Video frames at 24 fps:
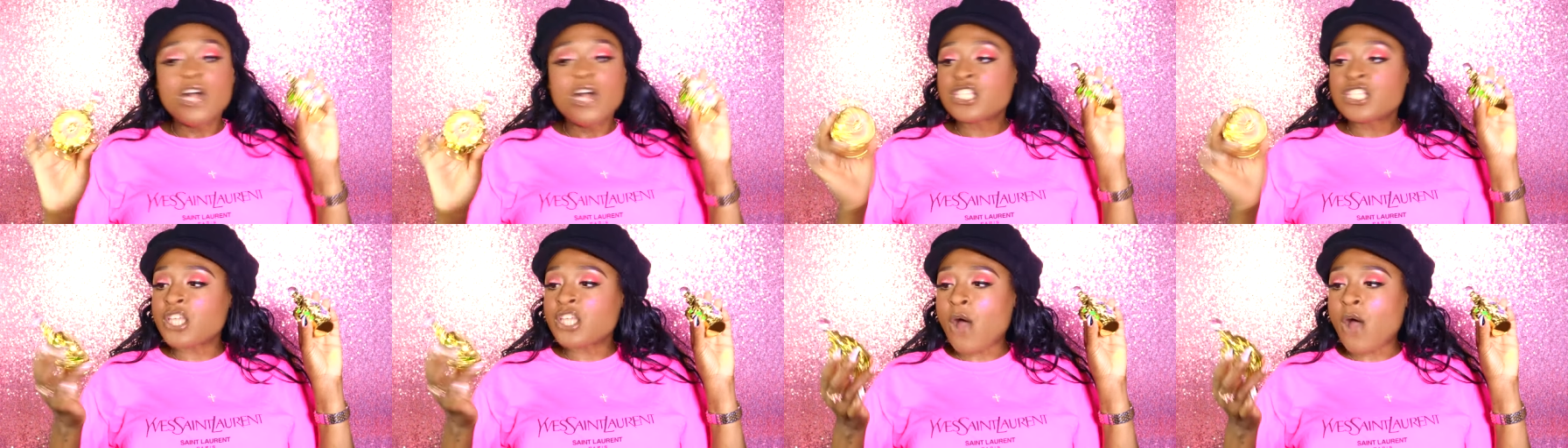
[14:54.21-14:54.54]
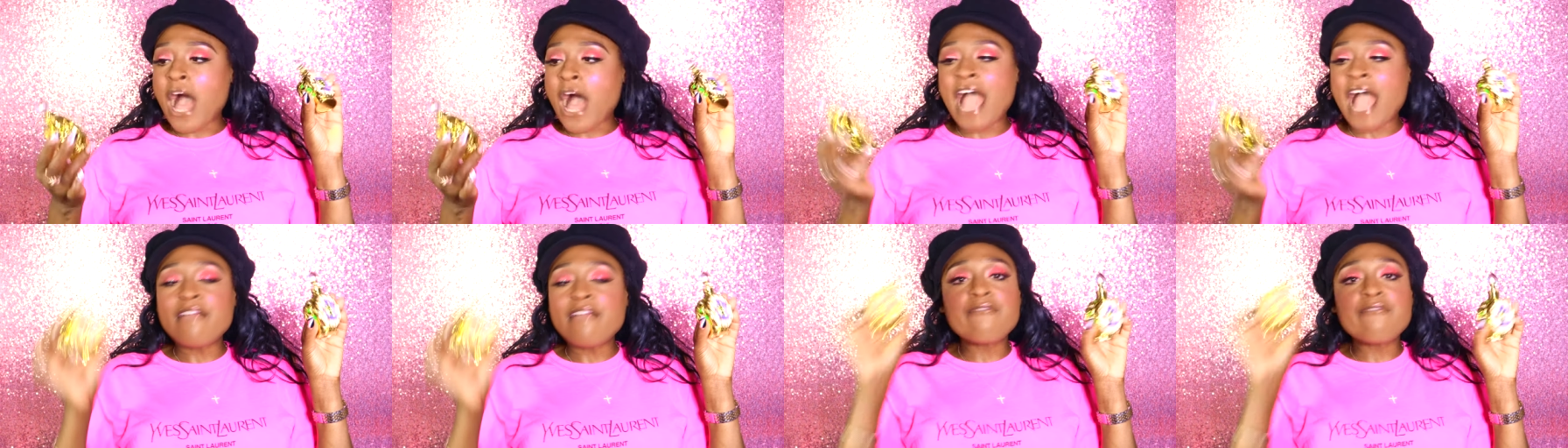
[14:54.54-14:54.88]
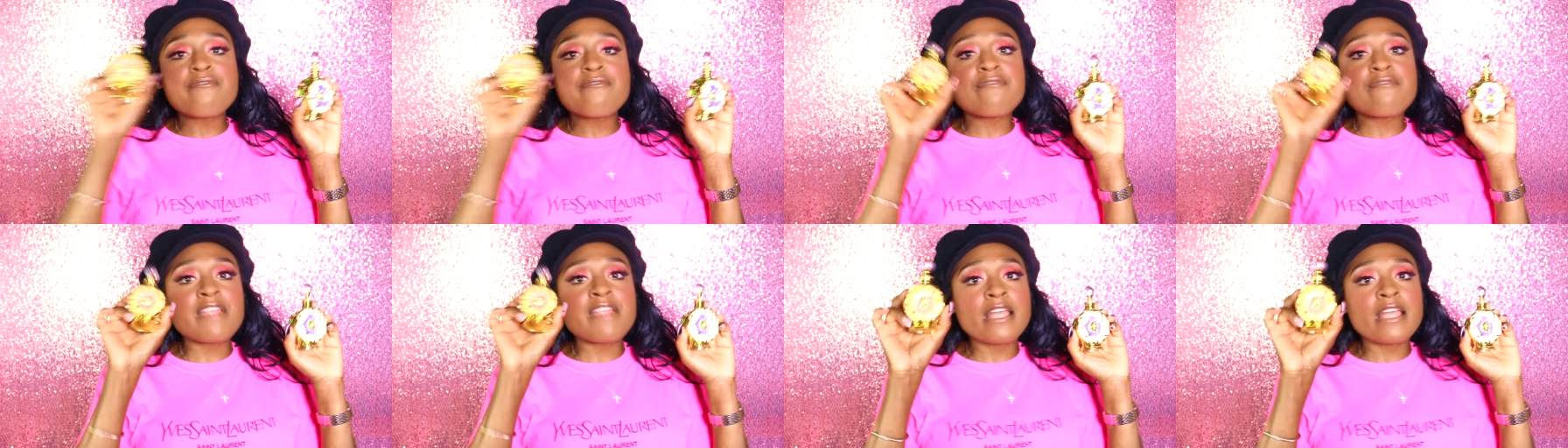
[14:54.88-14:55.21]
So I
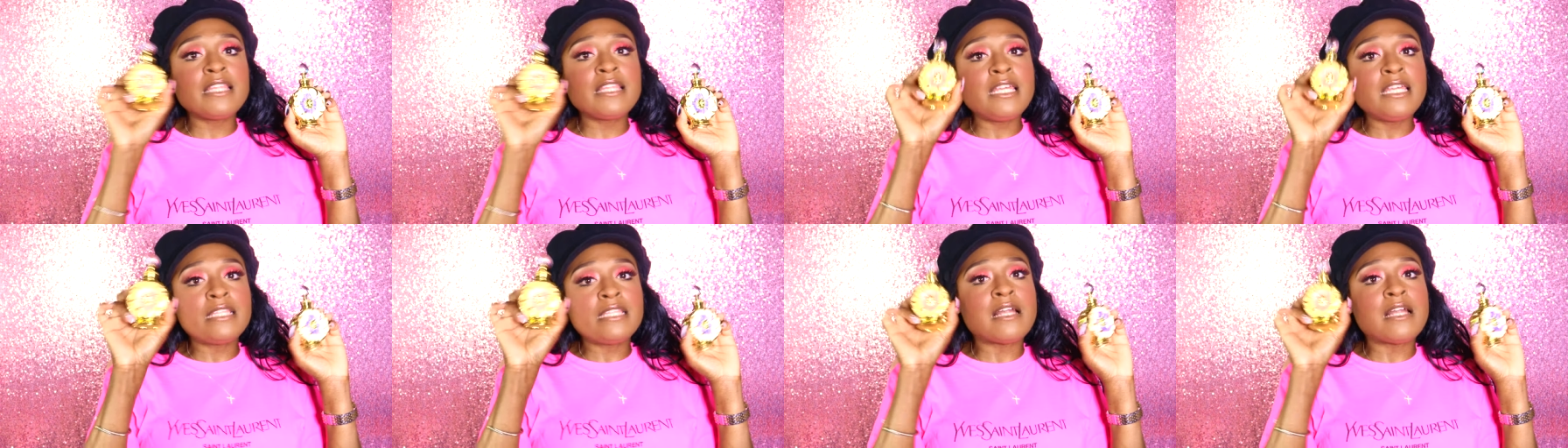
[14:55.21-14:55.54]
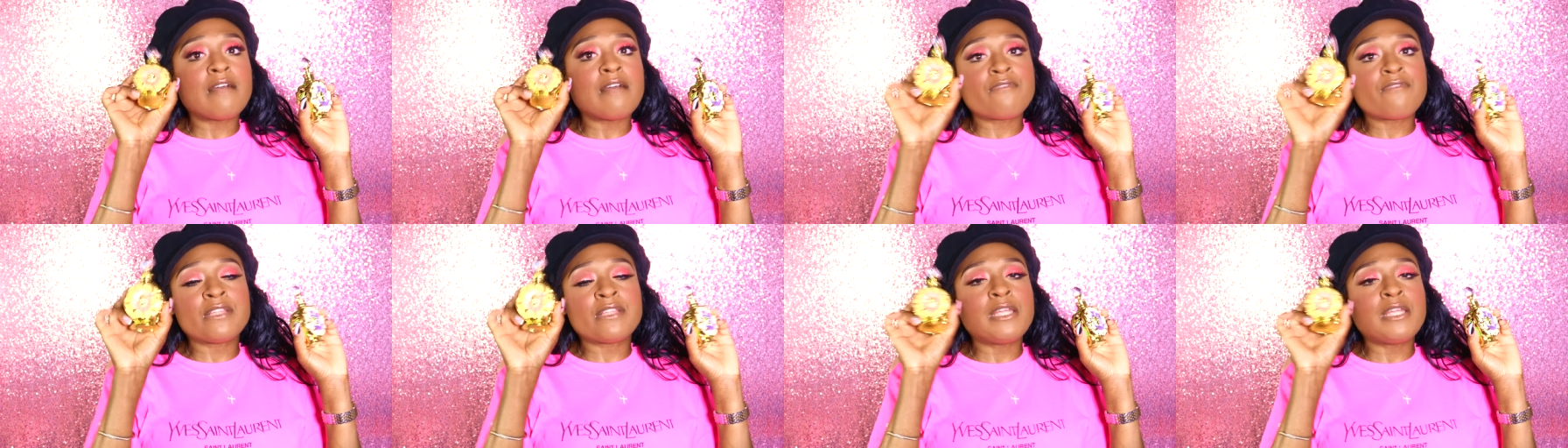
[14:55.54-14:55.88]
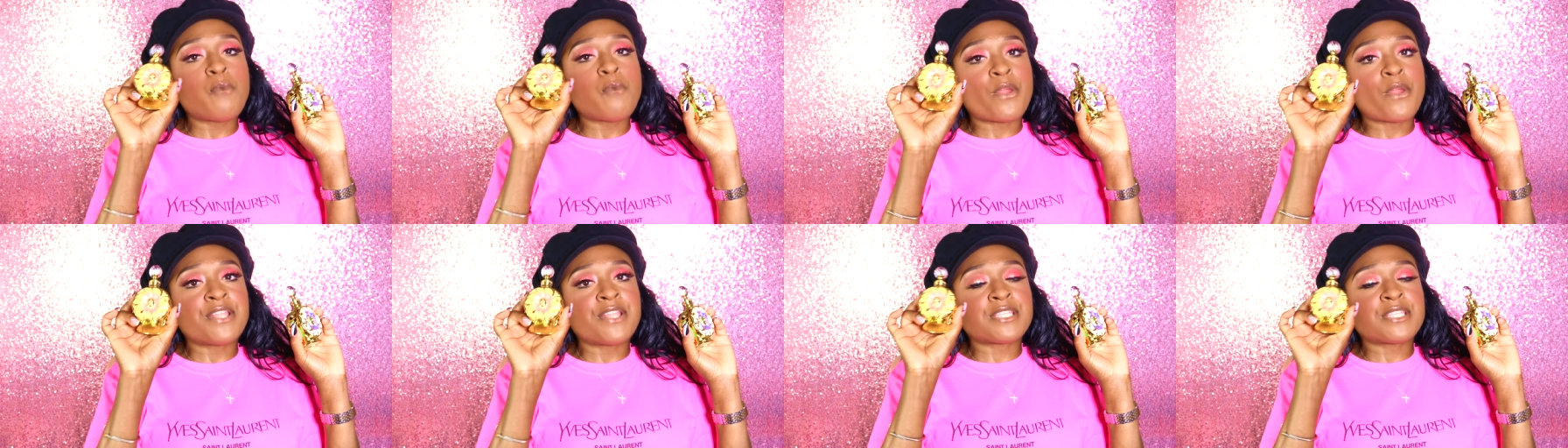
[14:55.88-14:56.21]
really love, really
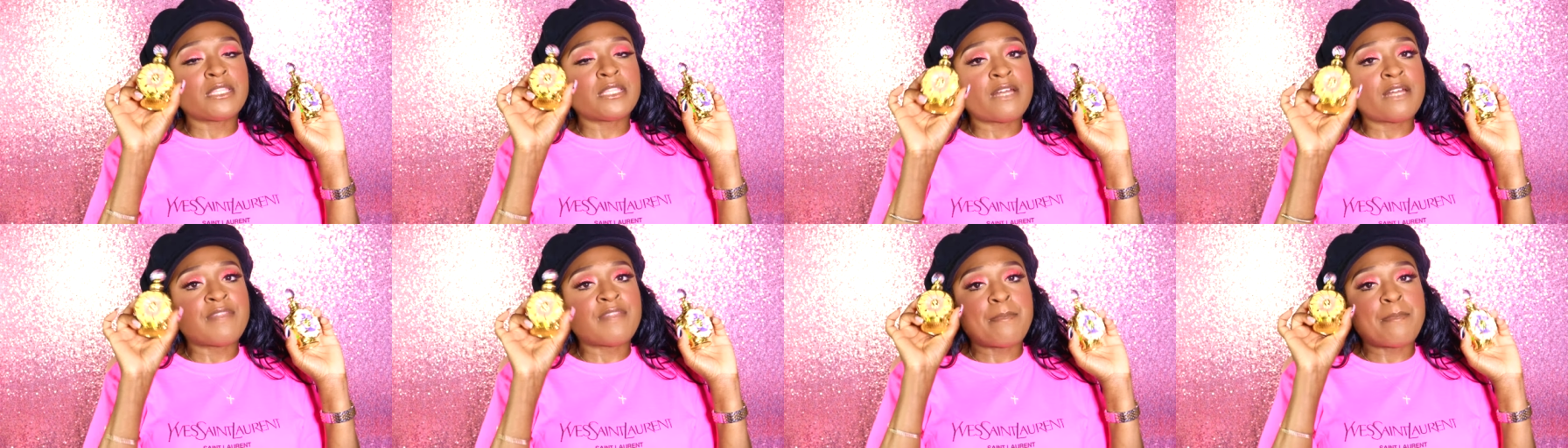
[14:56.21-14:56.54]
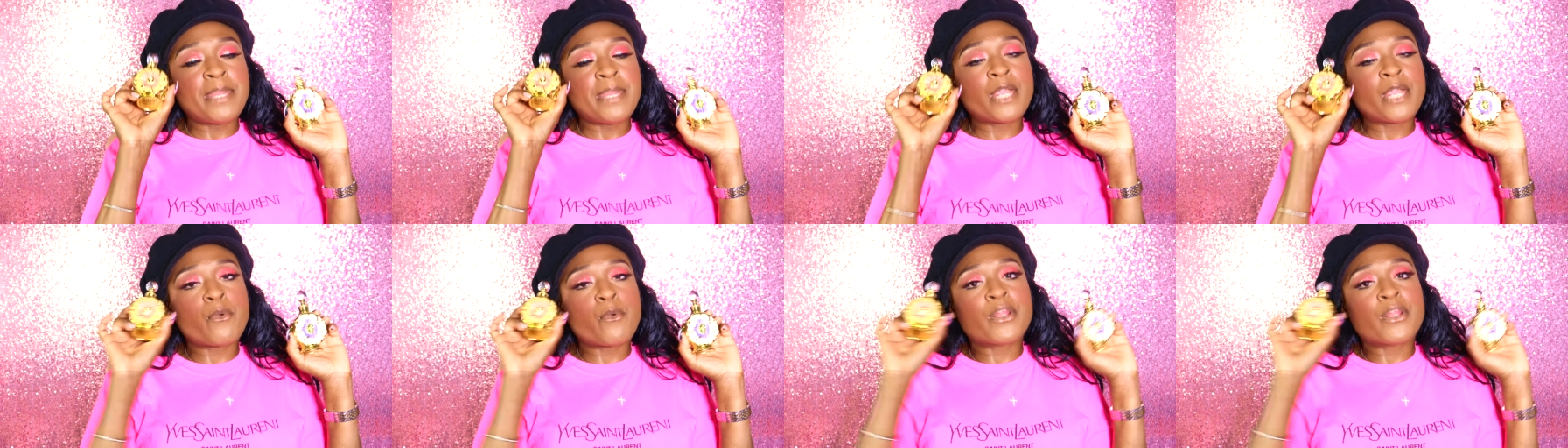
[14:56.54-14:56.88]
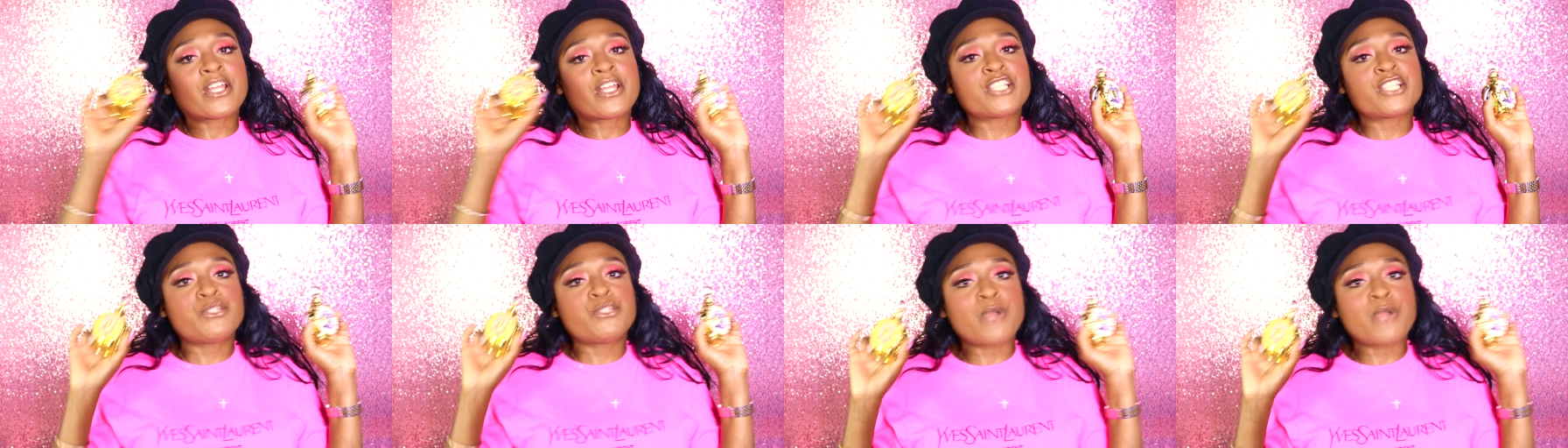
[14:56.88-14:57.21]
wanted to love the pink one
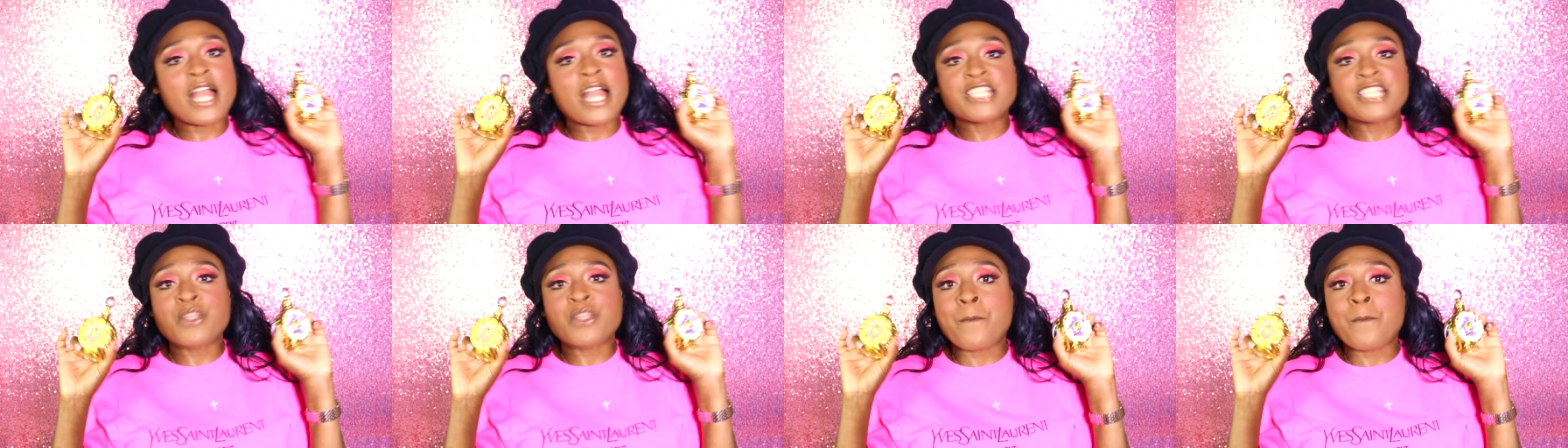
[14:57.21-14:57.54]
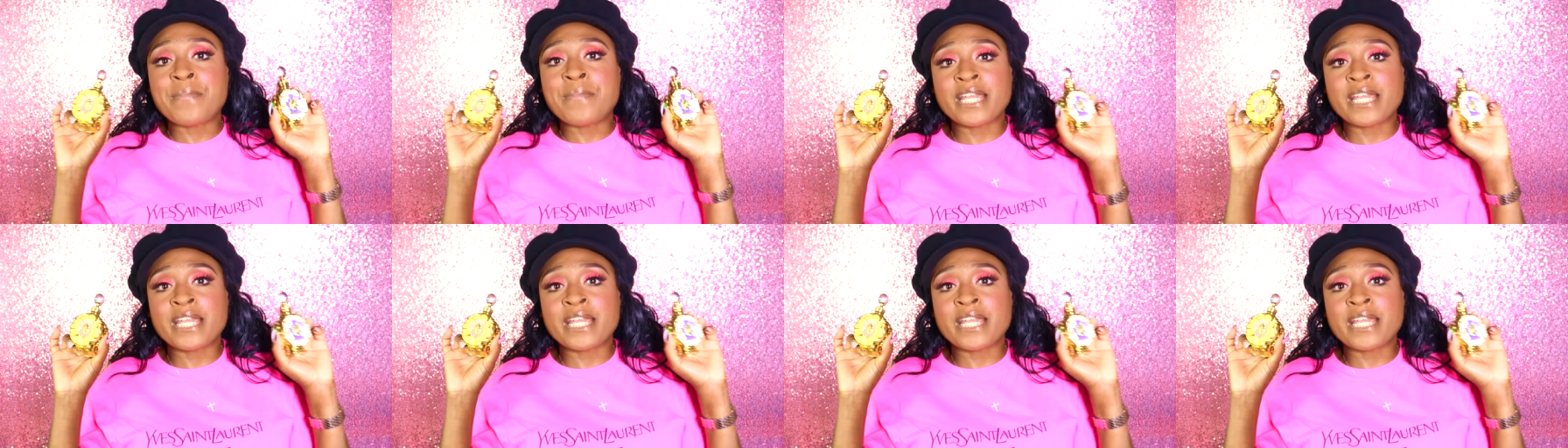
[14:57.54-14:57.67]
because you guys know